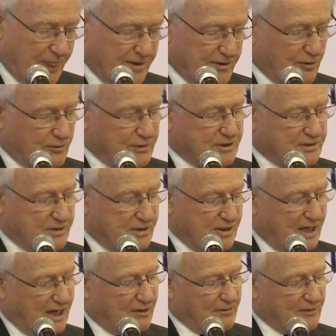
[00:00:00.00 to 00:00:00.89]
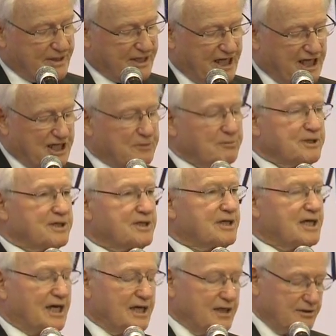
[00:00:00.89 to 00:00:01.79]
So our engagement
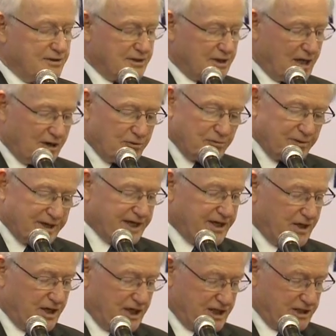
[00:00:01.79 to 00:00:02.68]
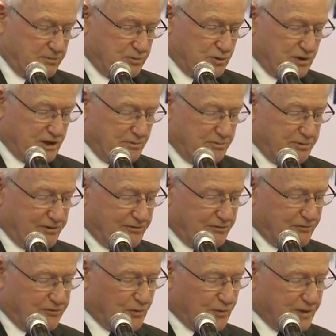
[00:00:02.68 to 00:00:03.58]
today is unrecognisable compared
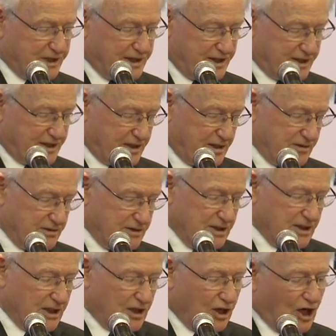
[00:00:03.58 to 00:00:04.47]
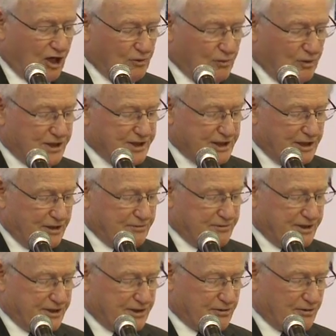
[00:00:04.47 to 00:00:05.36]
to 40 years ago. Likewise,
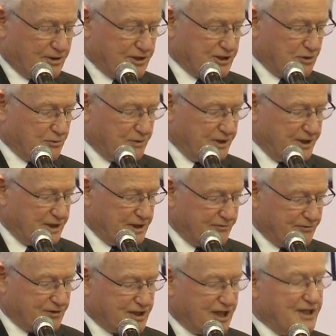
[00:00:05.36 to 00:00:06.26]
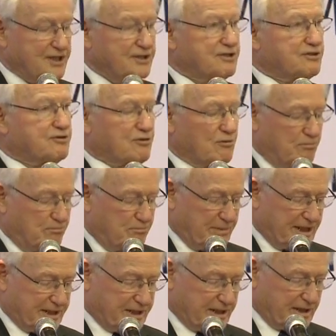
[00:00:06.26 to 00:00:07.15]
countries across the region have changed
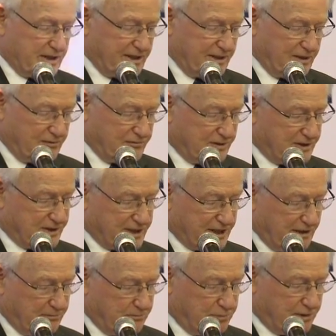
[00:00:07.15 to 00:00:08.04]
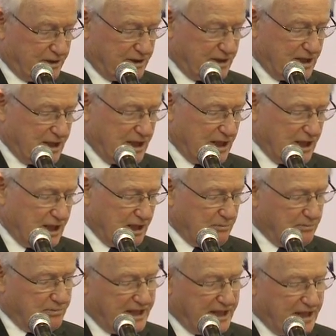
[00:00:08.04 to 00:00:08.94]
dramatically over the same period.
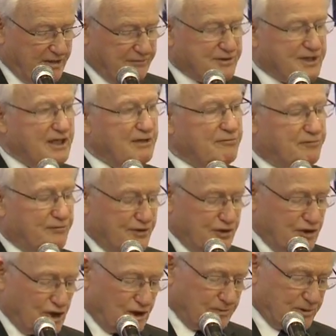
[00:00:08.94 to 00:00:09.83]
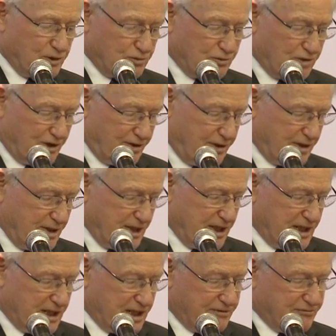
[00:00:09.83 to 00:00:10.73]
Many have seen phenomenal growth
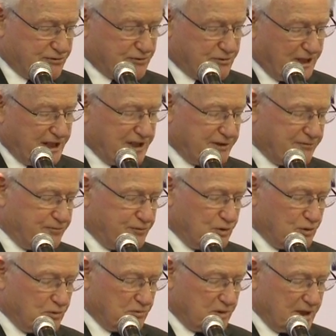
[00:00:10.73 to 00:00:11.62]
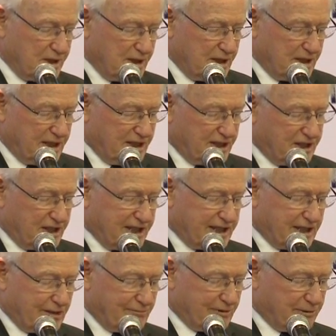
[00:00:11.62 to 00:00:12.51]
and have transformed into
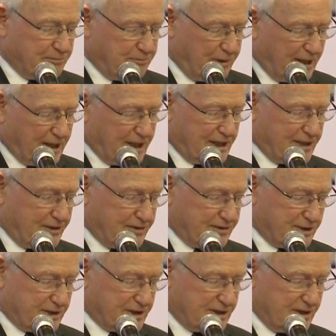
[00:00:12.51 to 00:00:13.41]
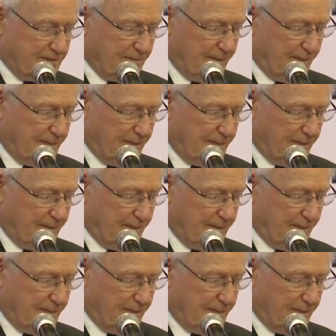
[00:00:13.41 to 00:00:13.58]
economic powerhouses.